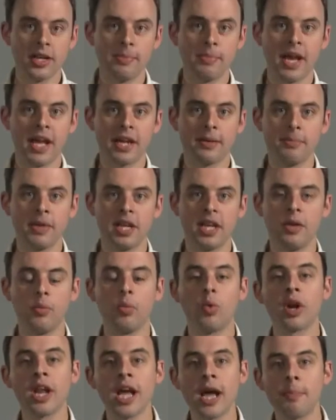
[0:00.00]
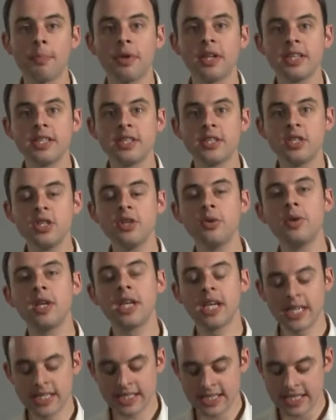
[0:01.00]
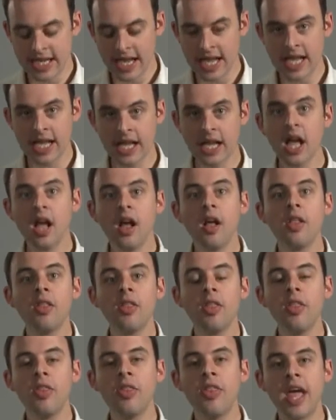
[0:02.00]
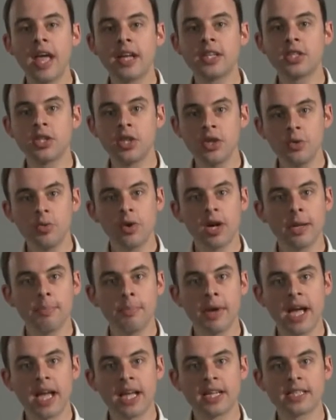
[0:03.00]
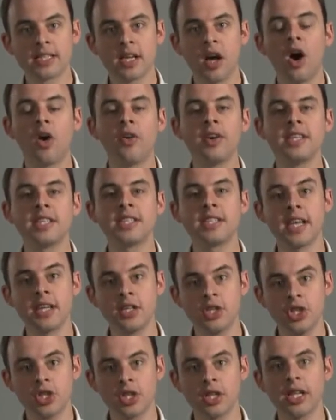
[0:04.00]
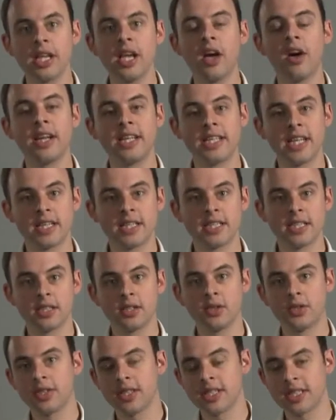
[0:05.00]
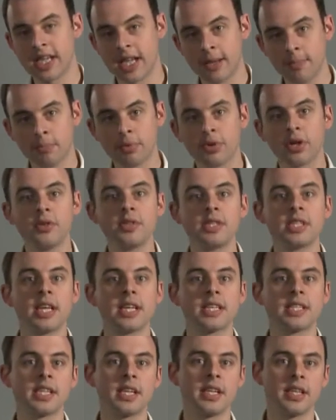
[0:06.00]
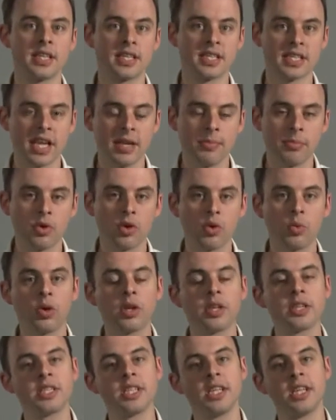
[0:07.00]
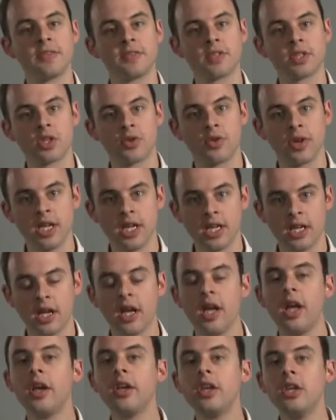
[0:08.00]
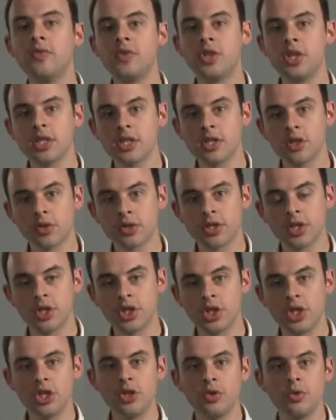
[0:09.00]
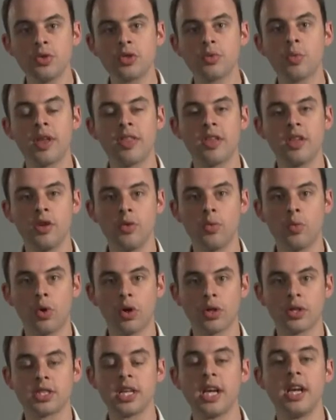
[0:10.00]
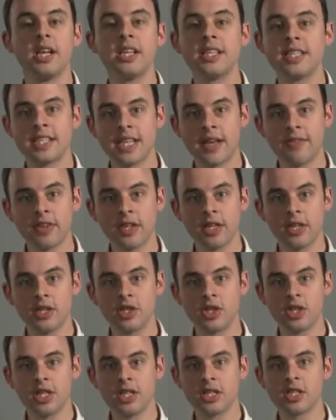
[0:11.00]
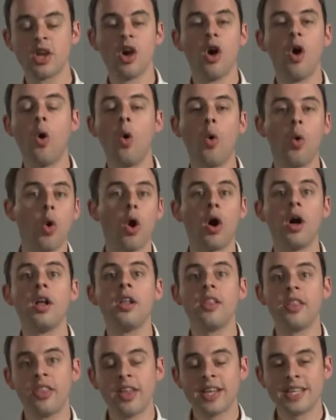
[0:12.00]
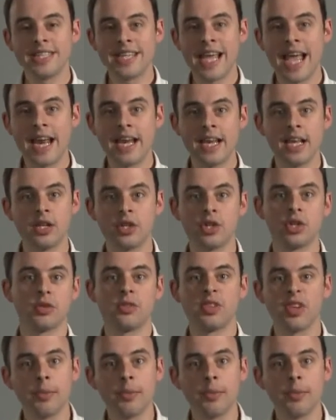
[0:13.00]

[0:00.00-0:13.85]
iPad mini, what Apple is doing is saying their 2 iPads are essentially identical, the same processor, the same quality of screen. You've just got to choose whether you want 7 inches or the 10-inch,